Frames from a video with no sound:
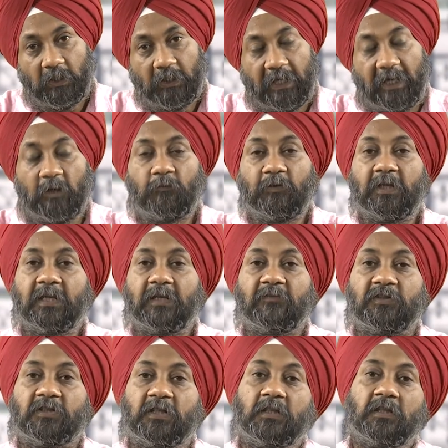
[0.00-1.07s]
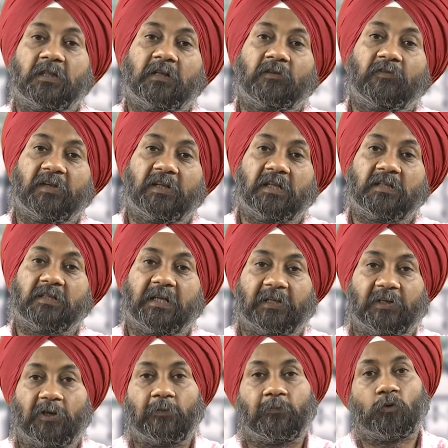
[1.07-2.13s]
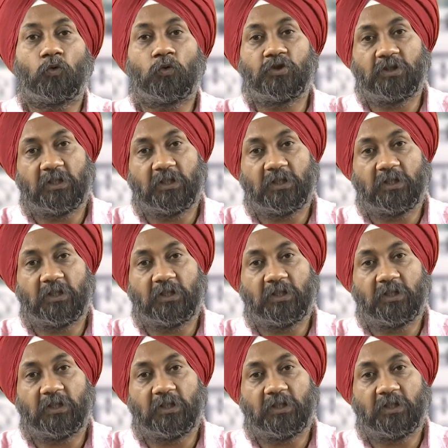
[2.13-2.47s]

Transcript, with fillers: and we have seen that various attributes